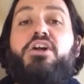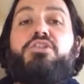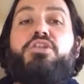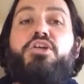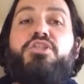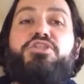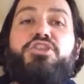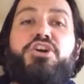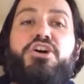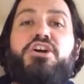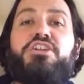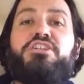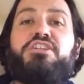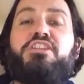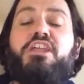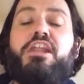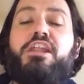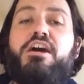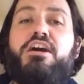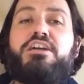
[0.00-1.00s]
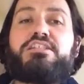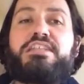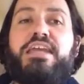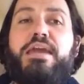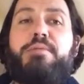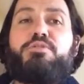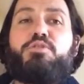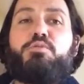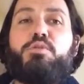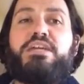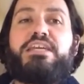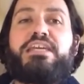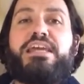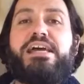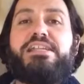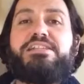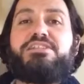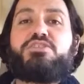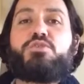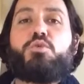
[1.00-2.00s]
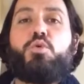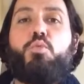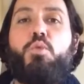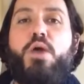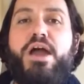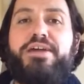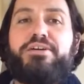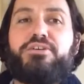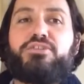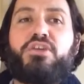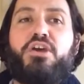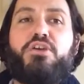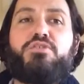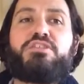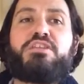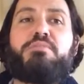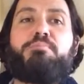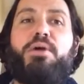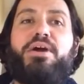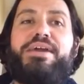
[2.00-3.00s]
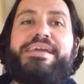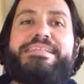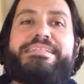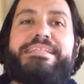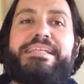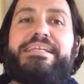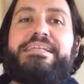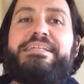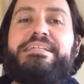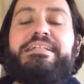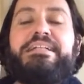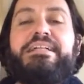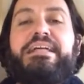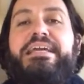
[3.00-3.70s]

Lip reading: The last game of the weekend saw Wales hosted by Italy.